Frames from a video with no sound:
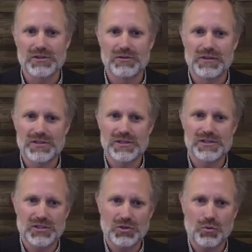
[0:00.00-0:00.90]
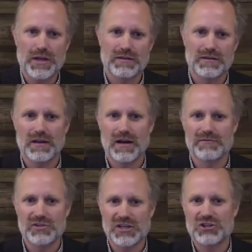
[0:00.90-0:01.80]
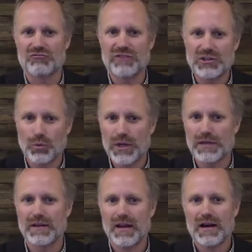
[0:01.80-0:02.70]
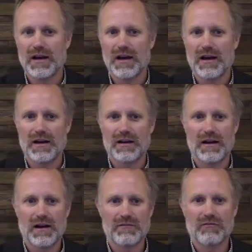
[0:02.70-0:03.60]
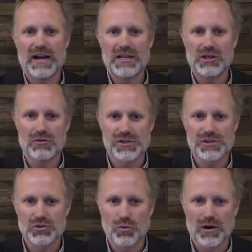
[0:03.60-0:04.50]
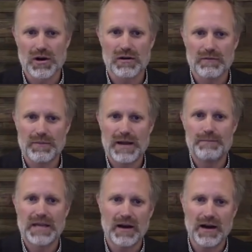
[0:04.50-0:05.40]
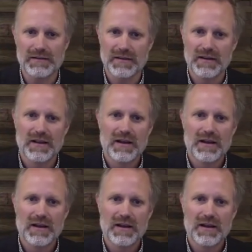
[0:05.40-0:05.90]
So this is a tweet, um, it's actually a retweet uh, of Randy Olson's work by Ben Hunt,